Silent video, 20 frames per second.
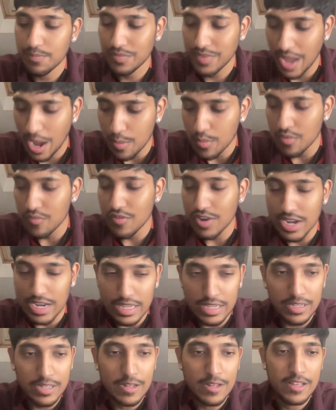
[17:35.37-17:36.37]
that we're
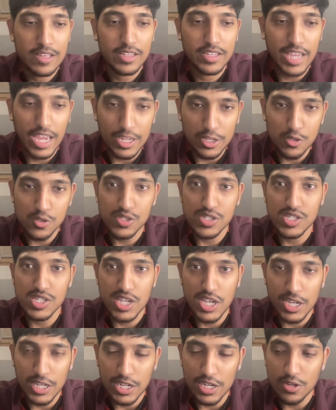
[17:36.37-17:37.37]
really getting used to
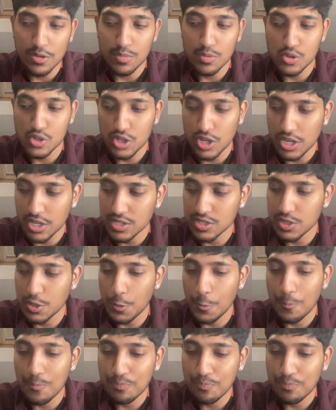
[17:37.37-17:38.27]
seeing in the Liverpool shirt. So